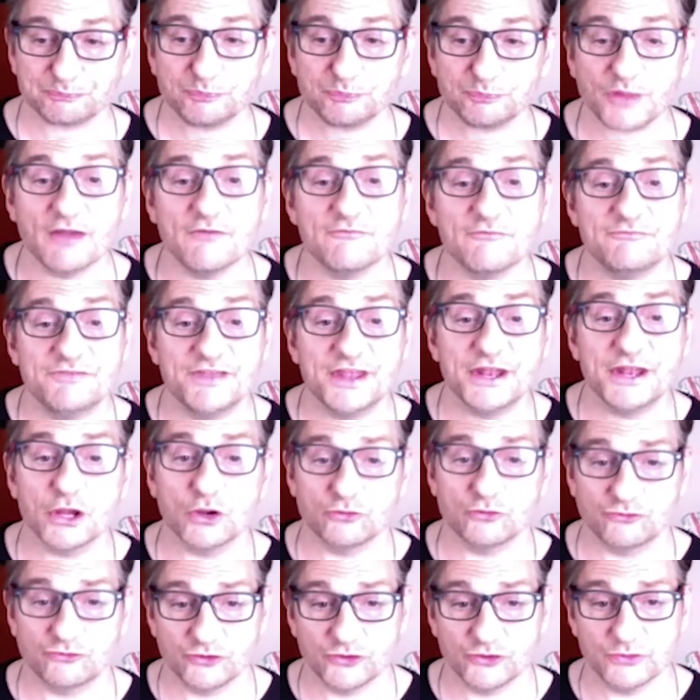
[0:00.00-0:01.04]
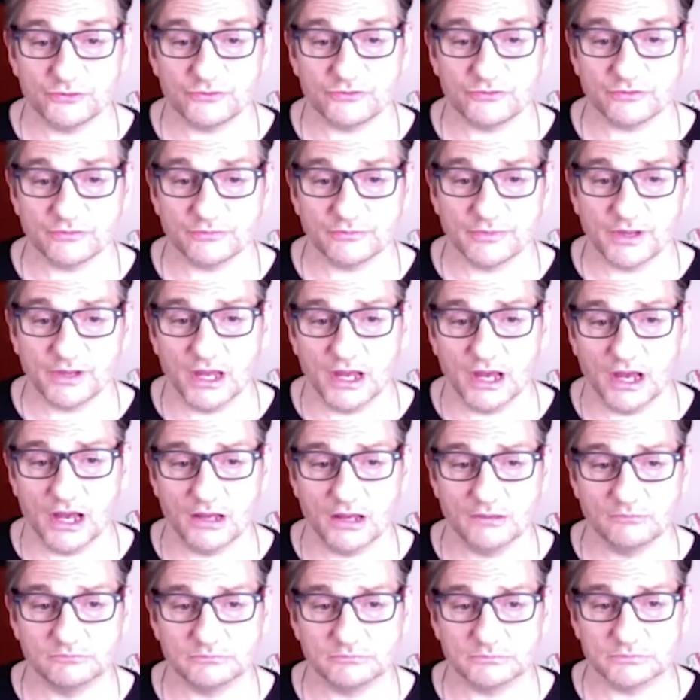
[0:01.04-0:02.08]
video shoot
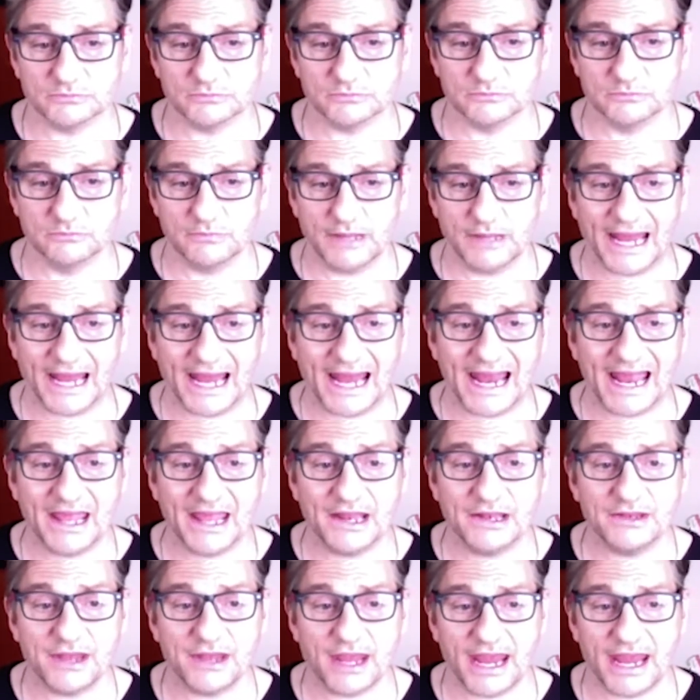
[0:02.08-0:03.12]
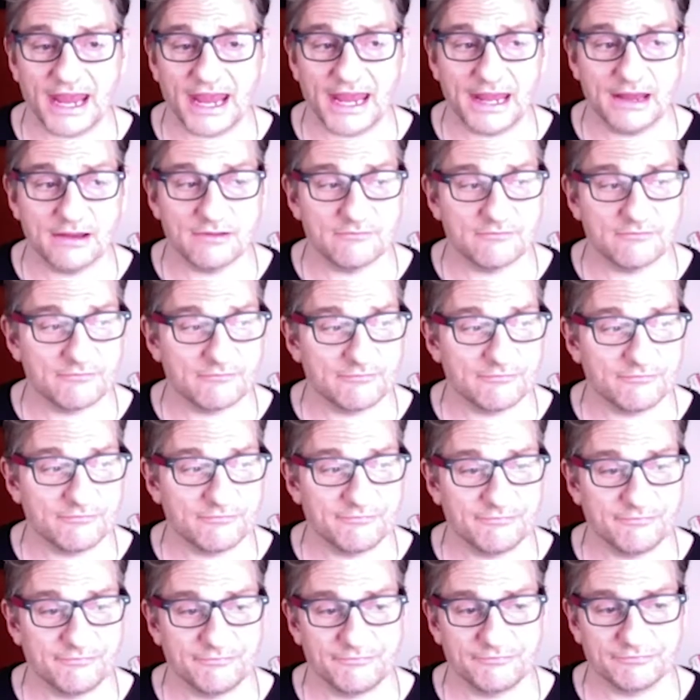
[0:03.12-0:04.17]
and a
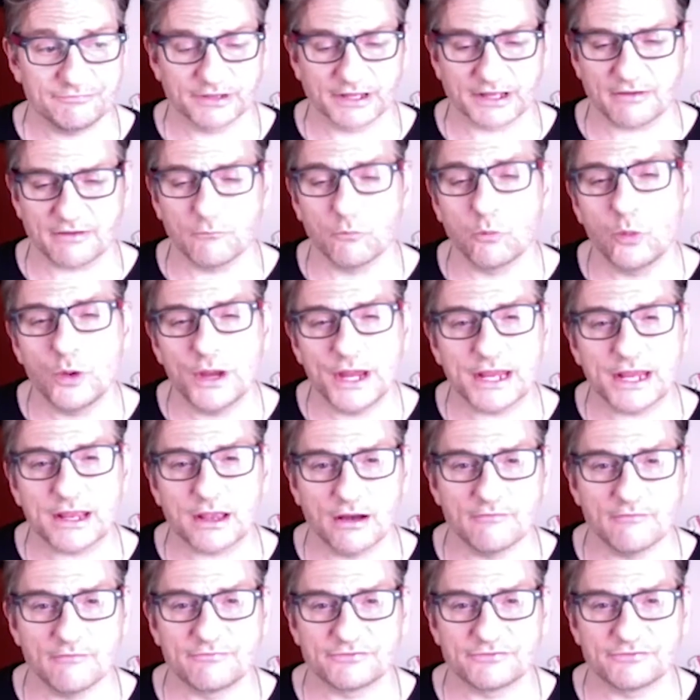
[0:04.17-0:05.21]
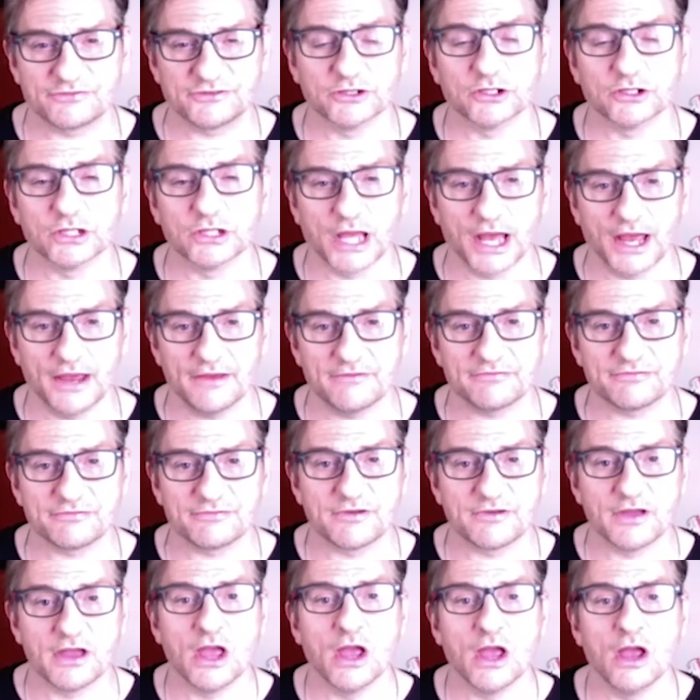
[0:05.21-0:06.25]
week of still life
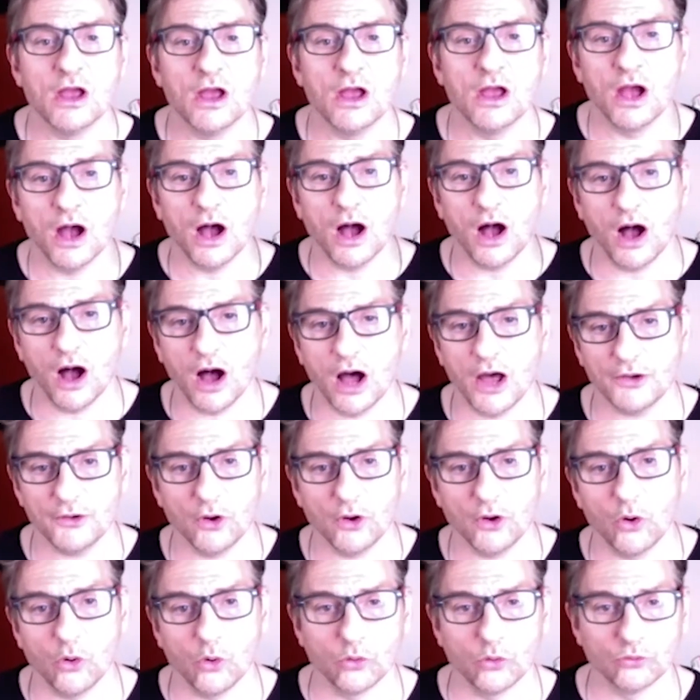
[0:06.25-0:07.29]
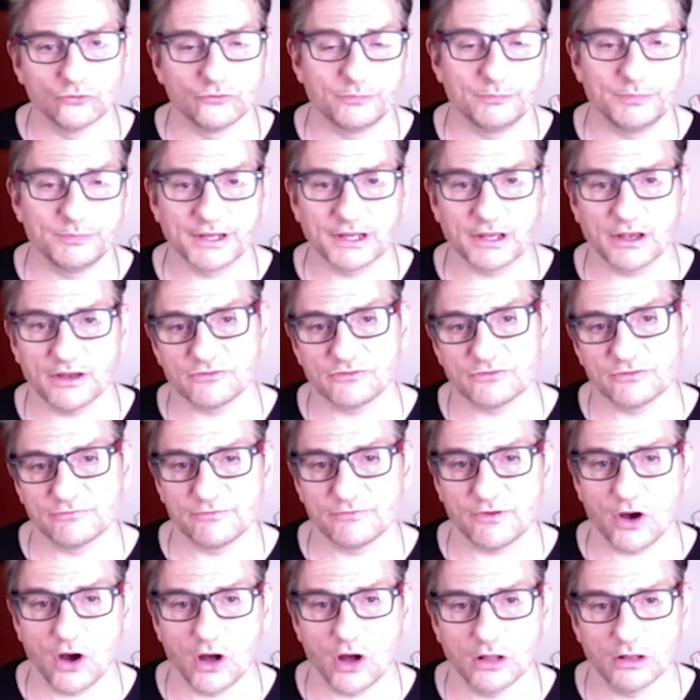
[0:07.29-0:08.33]
on hold because of
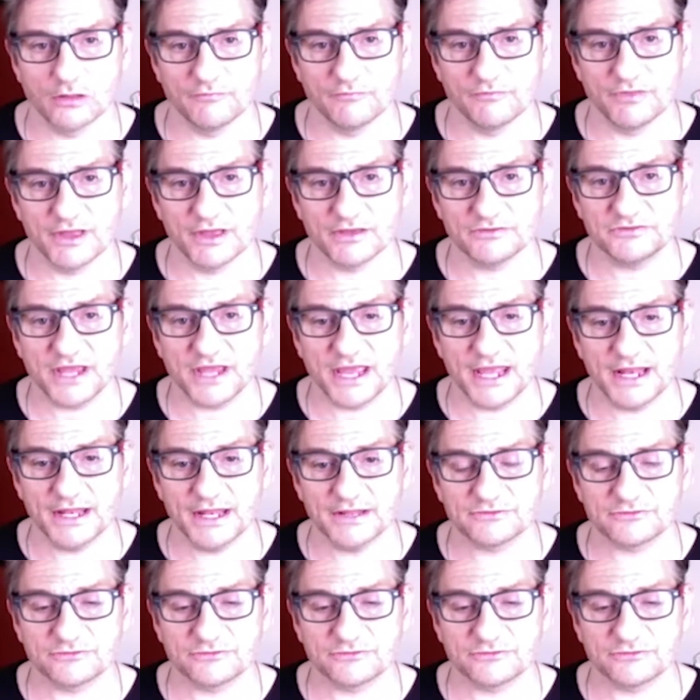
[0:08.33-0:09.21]
all of this. And